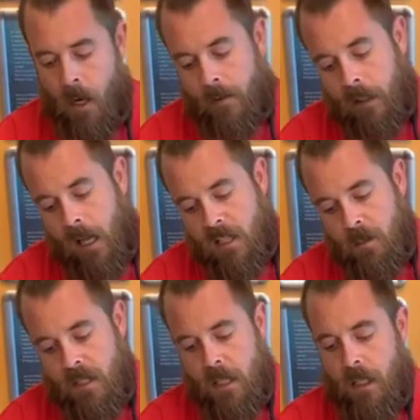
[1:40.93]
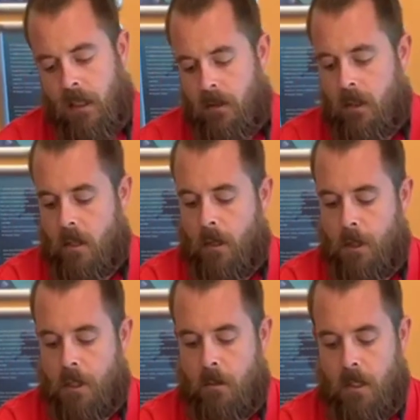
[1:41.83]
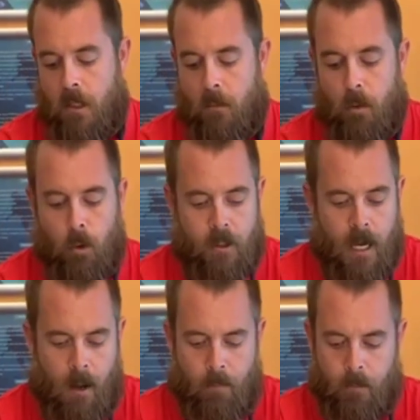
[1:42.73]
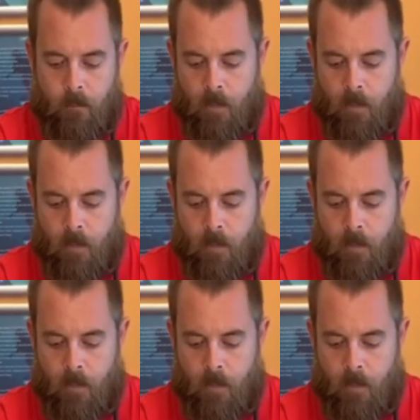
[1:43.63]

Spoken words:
The clasp is here, designed just to be pulled up.